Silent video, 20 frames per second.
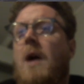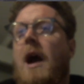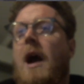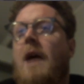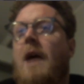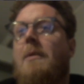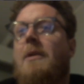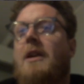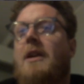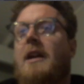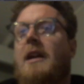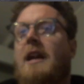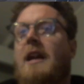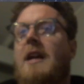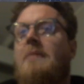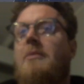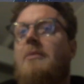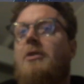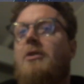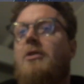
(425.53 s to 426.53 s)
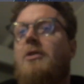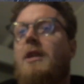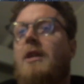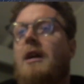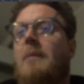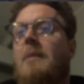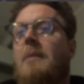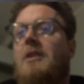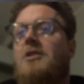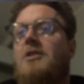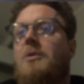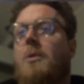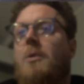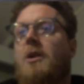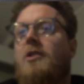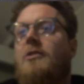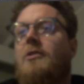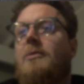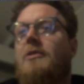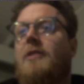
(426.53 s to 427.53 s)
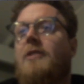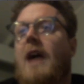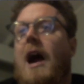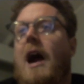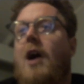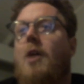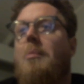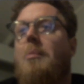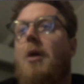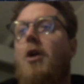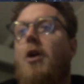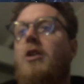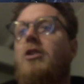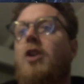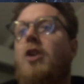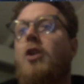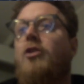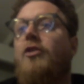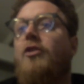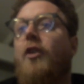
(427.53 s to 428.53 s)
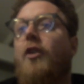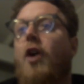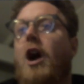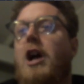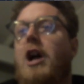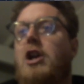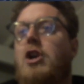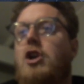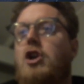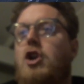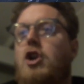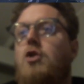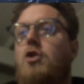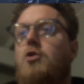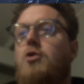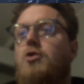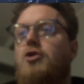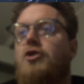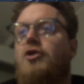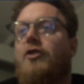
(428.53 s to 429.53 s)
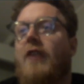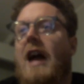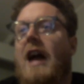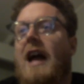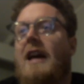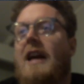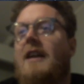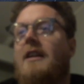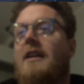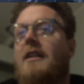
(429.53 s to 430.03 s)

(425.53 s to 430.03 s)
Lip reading: And we're going to keep recruiting a bunch of Wasps. Our opponent goes for a huge flank.